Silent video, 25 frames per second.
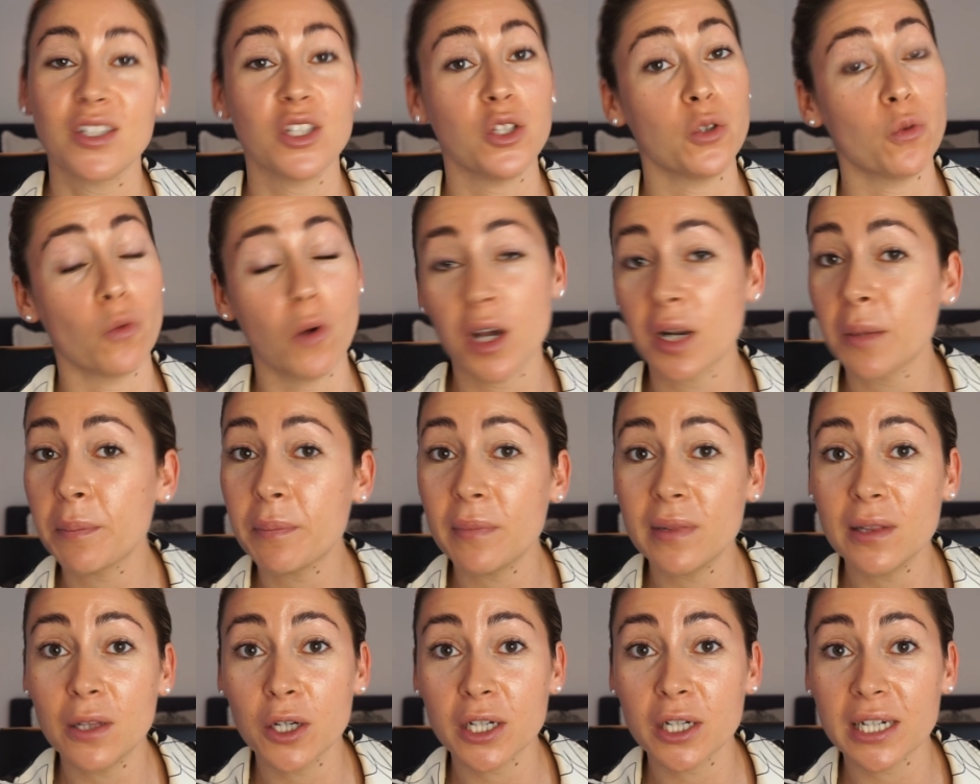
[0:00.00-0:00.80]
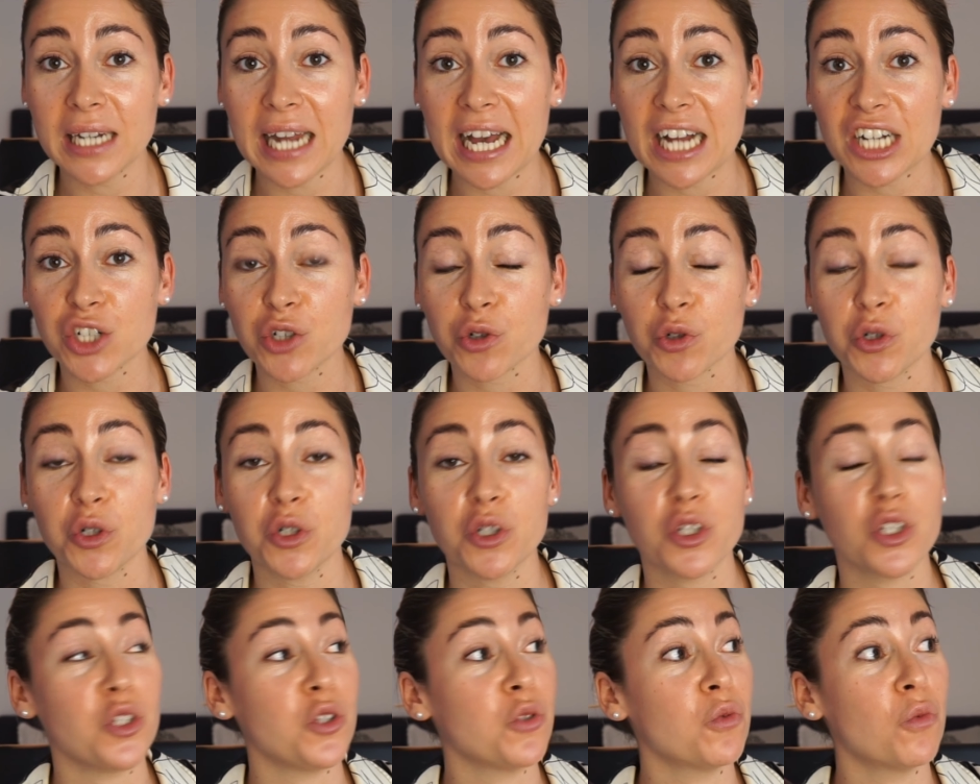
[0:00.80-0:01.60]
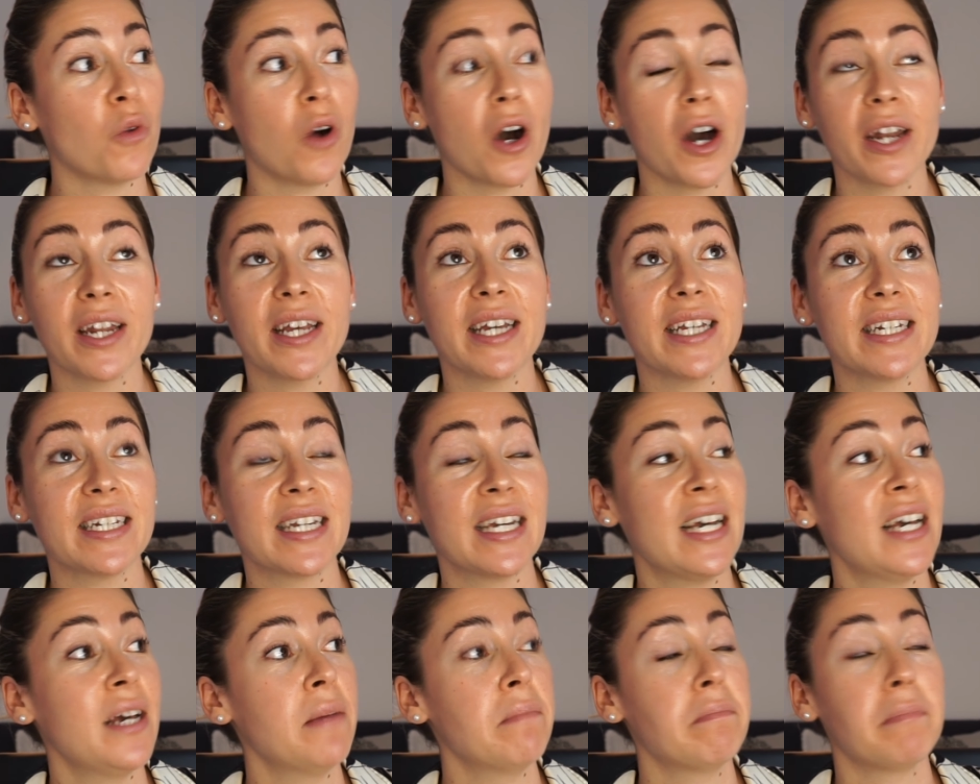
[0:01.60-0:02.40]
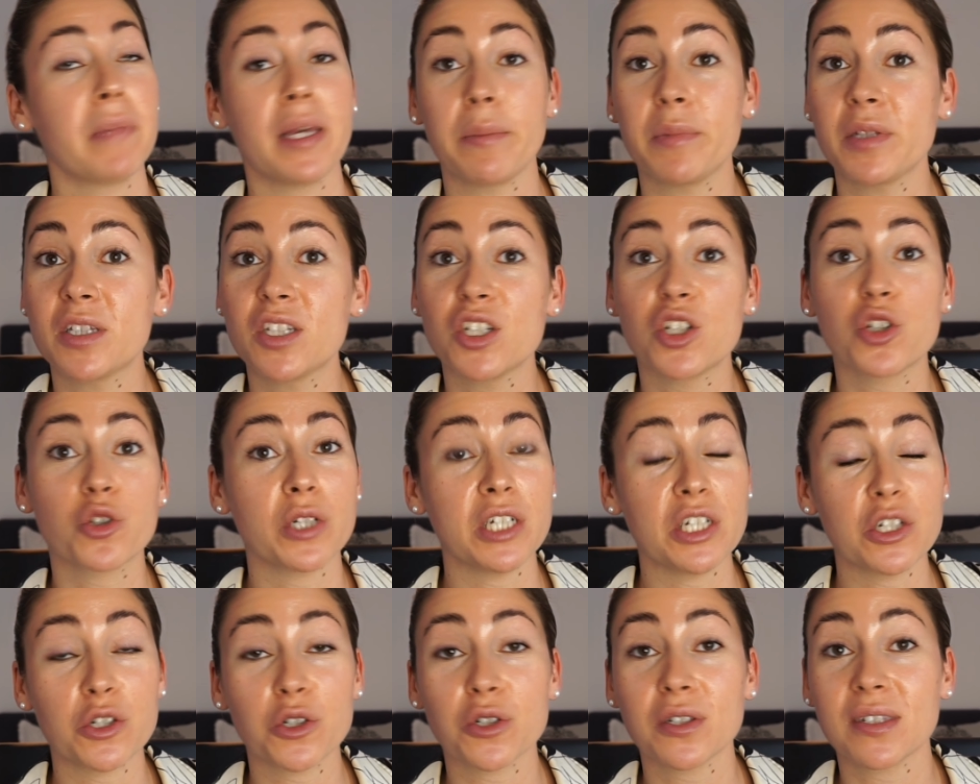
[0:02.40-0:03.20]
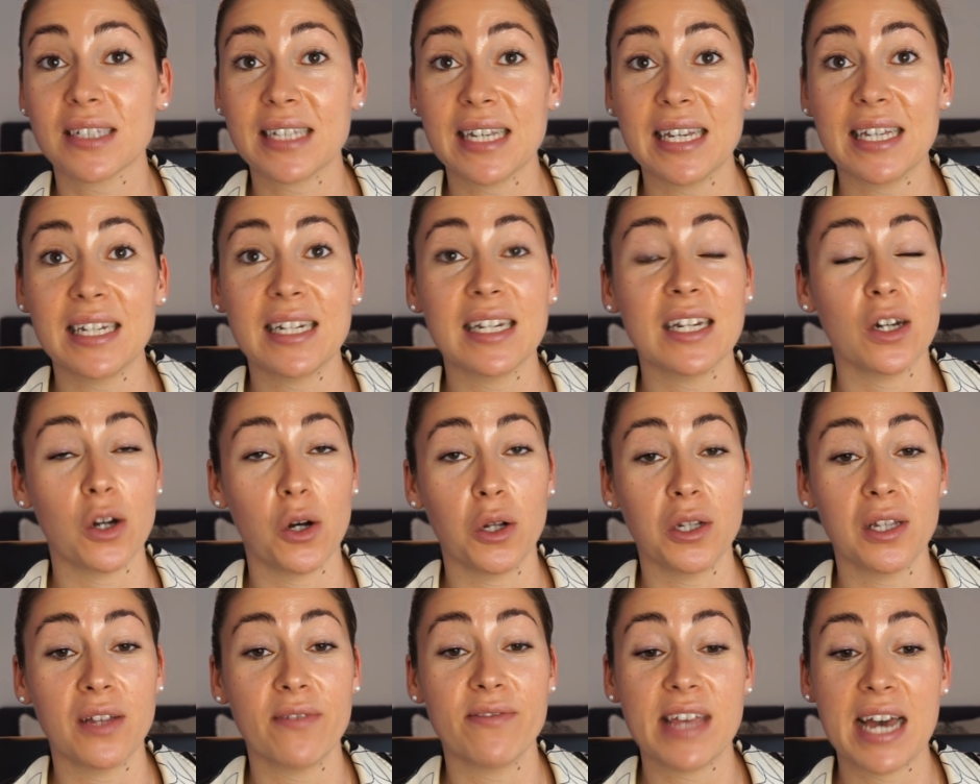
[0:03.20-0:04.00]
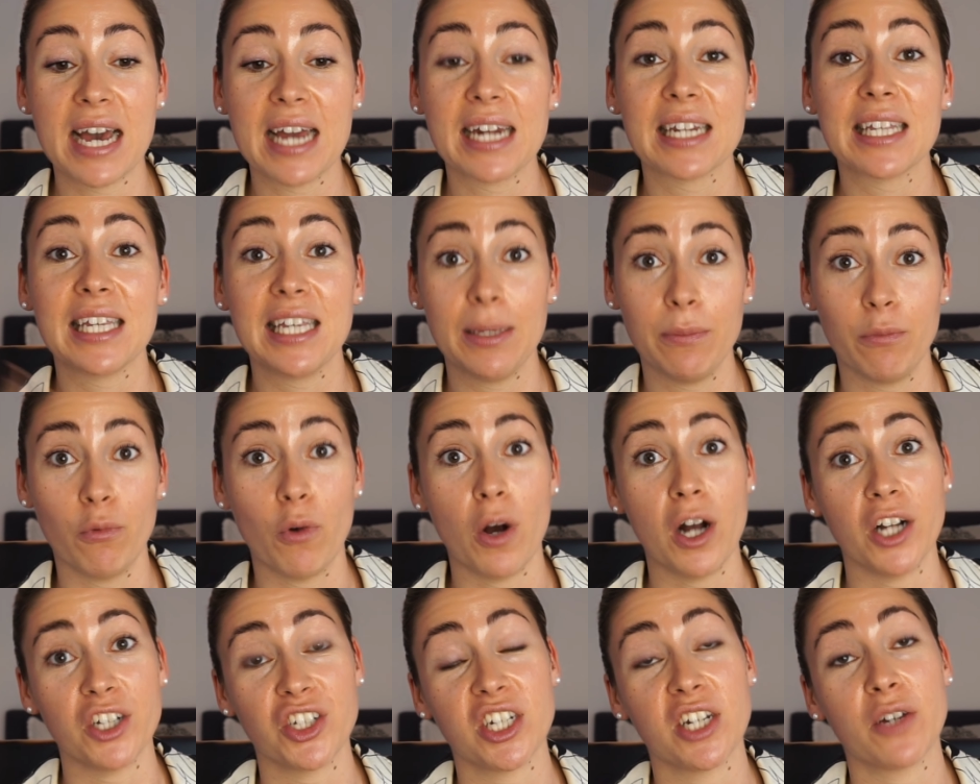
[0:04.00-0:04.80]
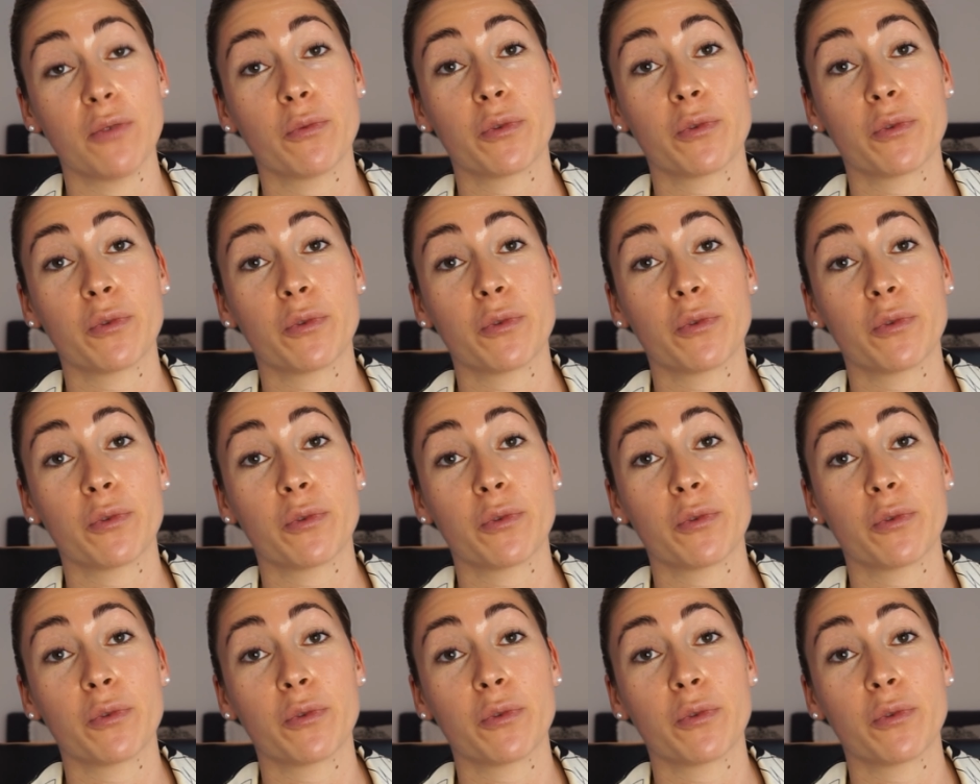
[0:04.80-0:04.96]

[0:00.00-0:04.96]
you want to look natural, you want it maybe to treat your skin and all of that, keep watching.